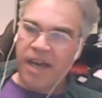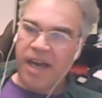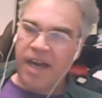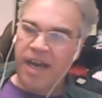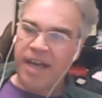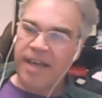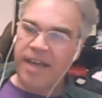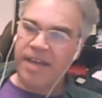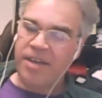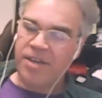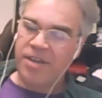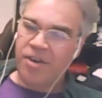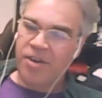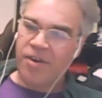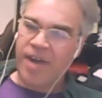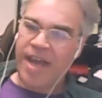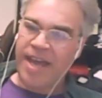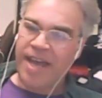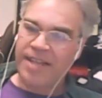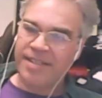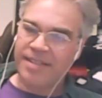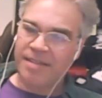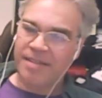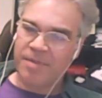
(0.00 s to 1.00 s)
I had, you know,
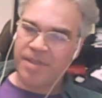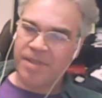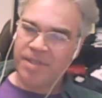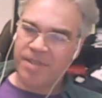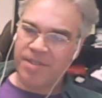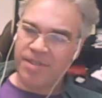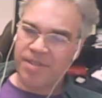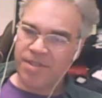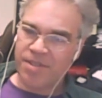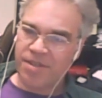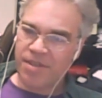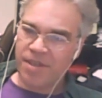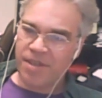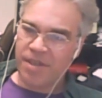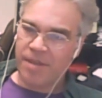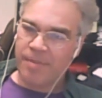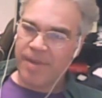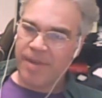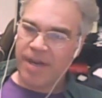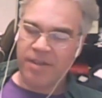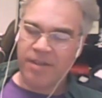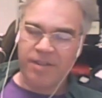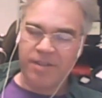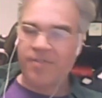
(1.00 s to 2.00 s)
had some concern about.